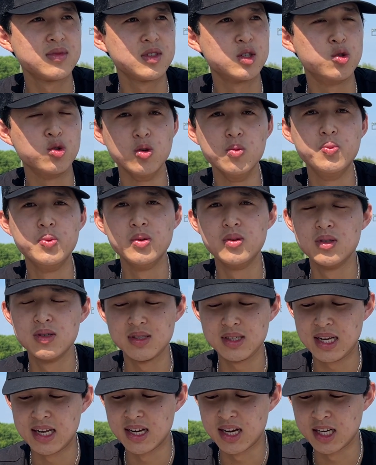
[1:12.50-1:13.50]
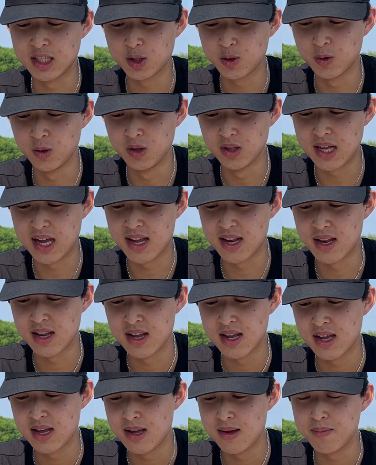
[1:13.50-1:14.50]
group in high school, and
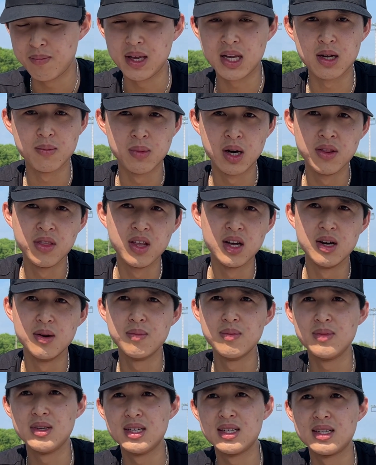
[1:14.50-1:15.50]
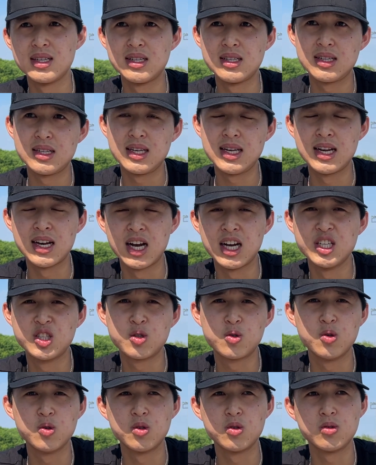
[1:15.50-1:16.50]
being among them in high
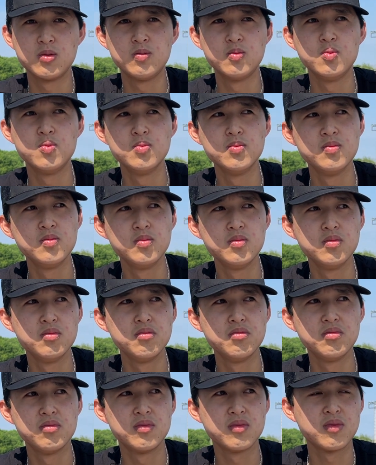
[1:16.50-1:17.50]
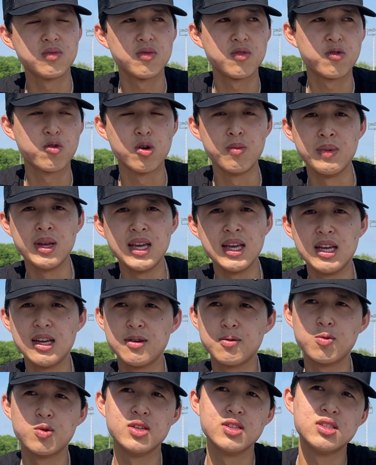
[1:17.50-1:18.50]
school for me
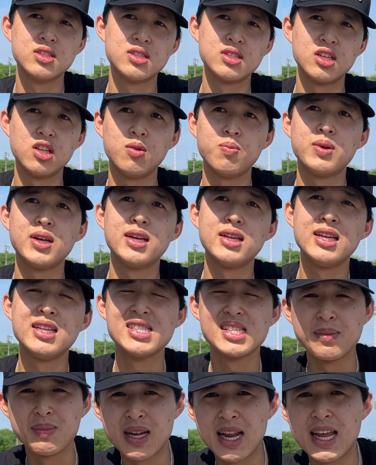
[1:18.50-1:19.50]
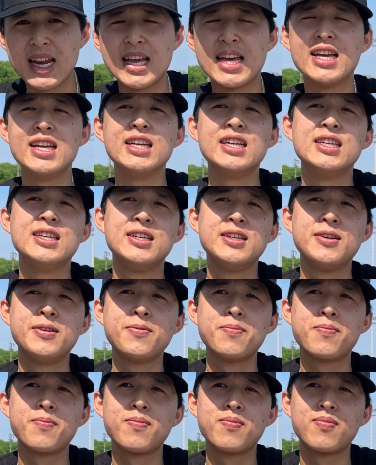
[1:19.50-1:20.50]
was a little bit intimidating.
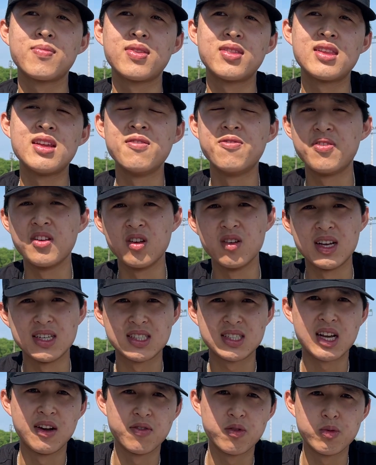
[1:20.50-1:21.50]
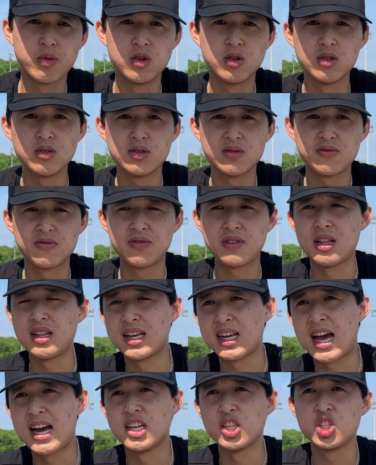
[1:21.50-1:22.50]
Didn't feel as comfortable, felt
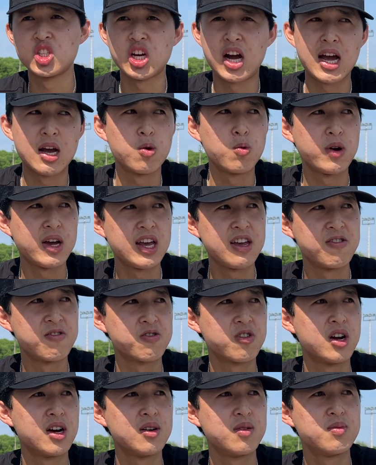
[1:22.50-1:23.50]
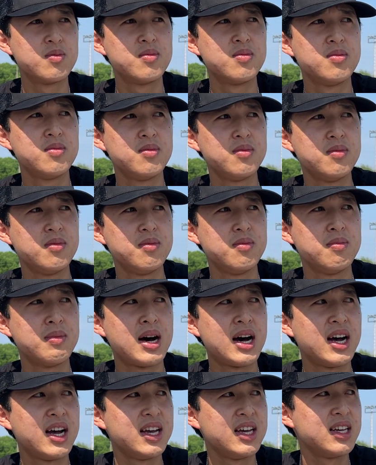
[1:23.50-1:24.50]
like I had to shy away from
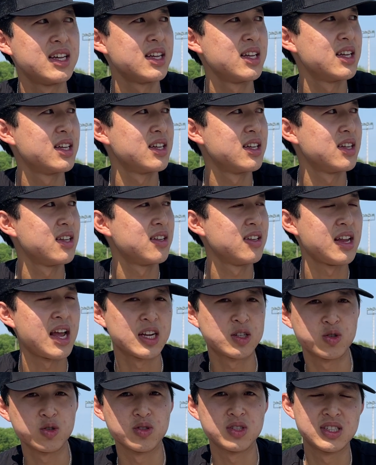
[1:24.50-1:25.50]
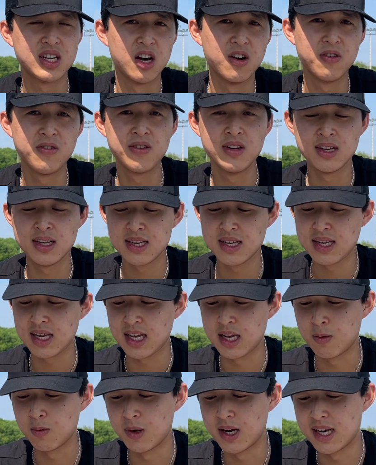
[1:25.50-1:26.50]
my natural self
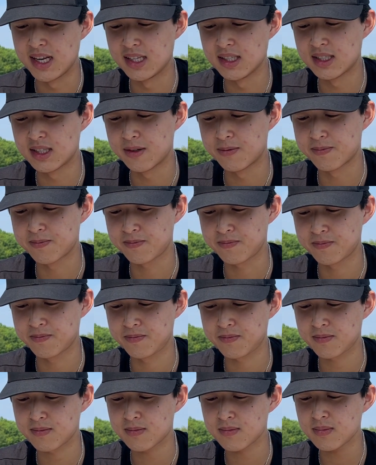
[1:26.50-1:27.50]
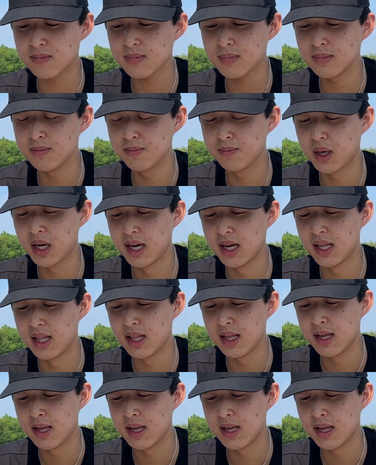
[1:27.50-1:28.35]
in ways. But